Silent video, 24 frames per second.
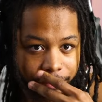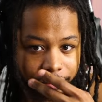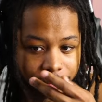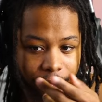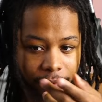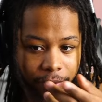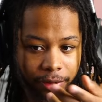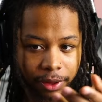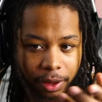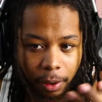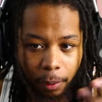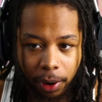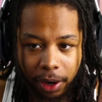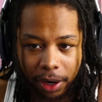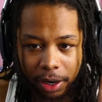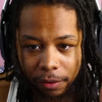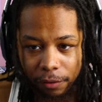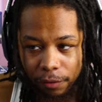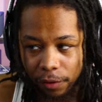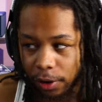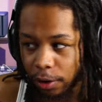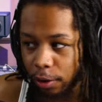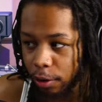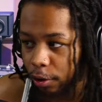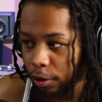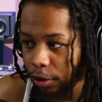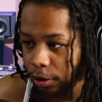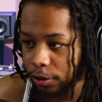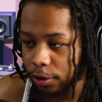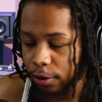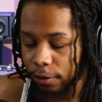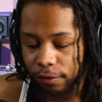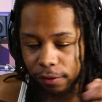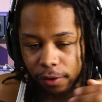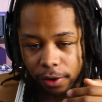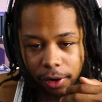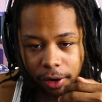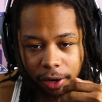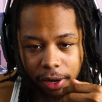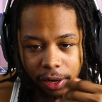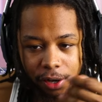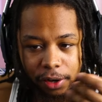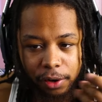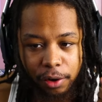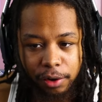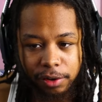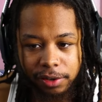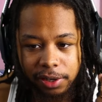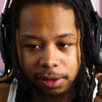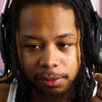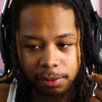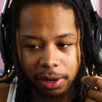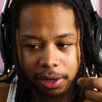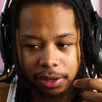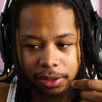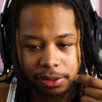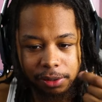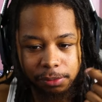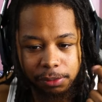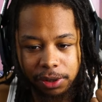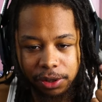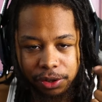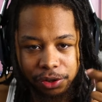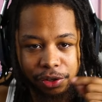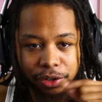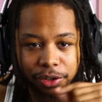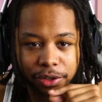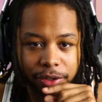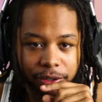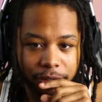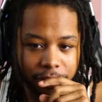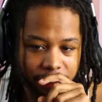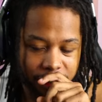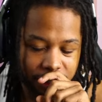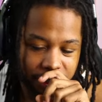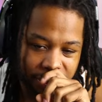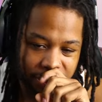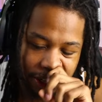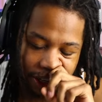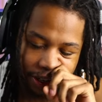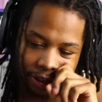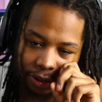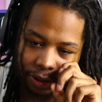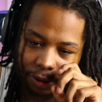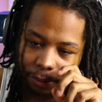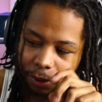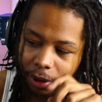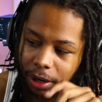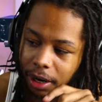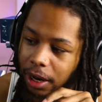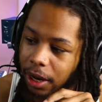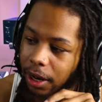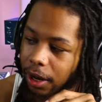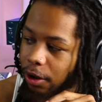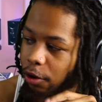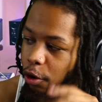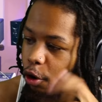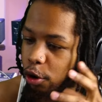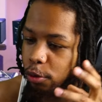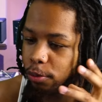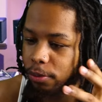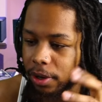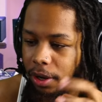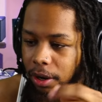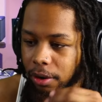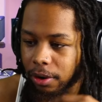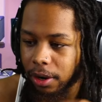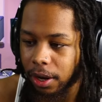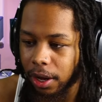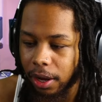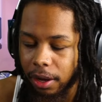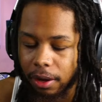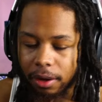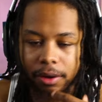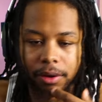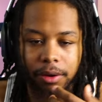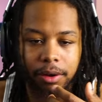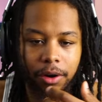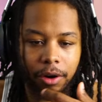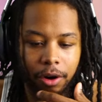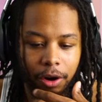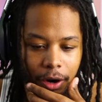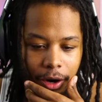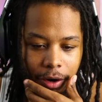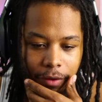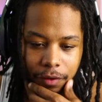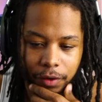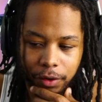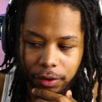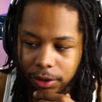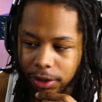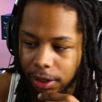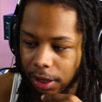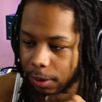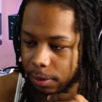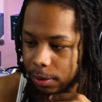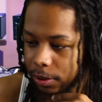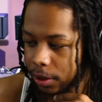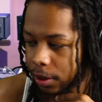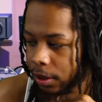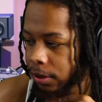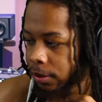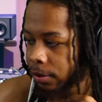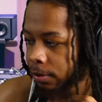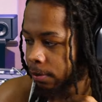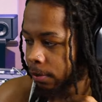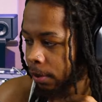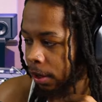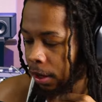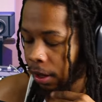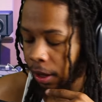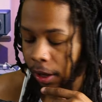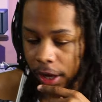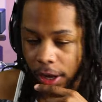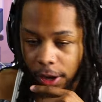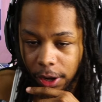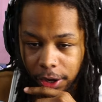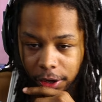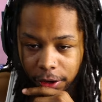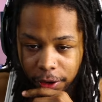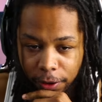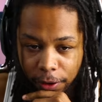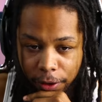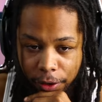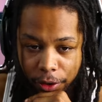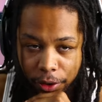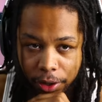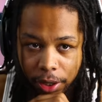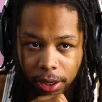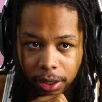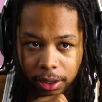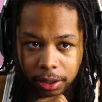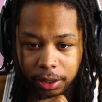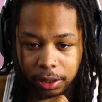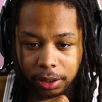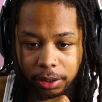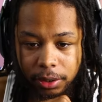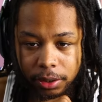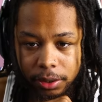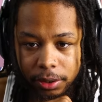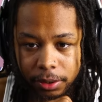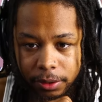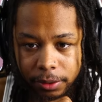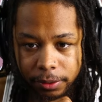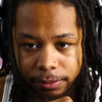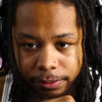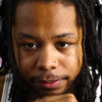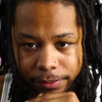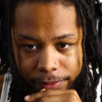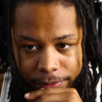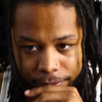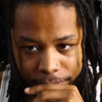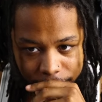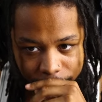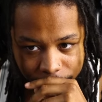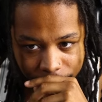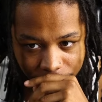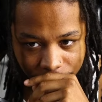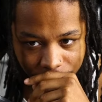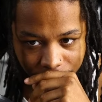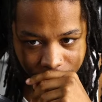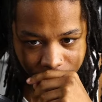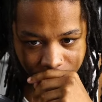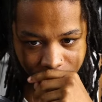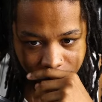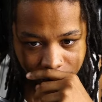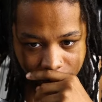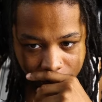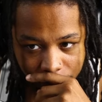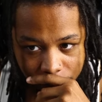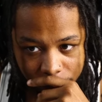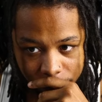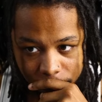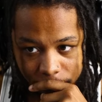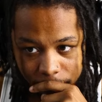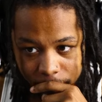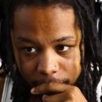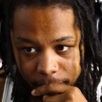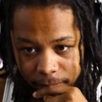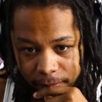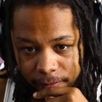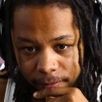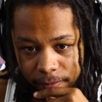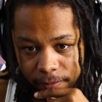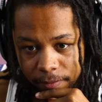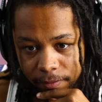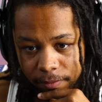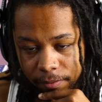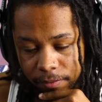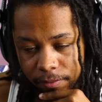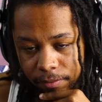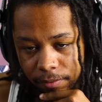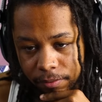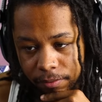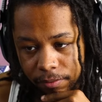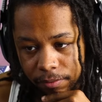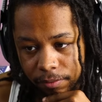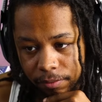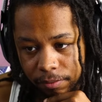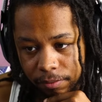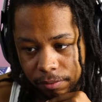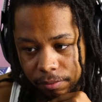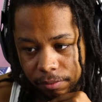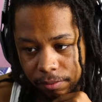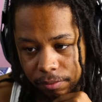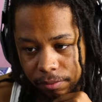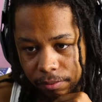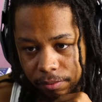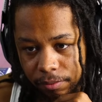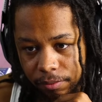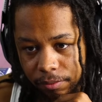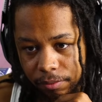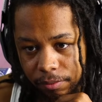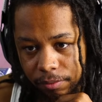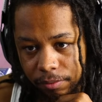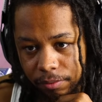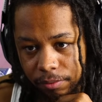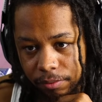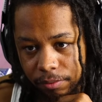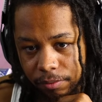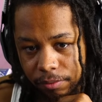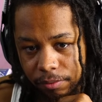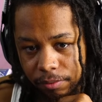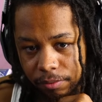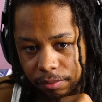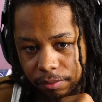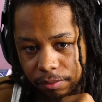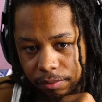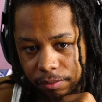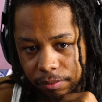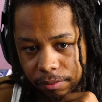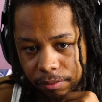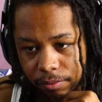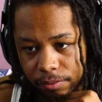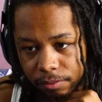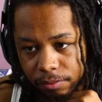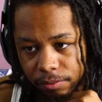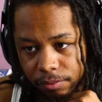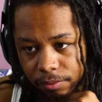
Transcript: the way the video looks so far, it don't seem like it's gonna be drill. It seems like it's gonna be like hometown, like heartfelt type thing. And I'm gonna get into this. Mora, Mora,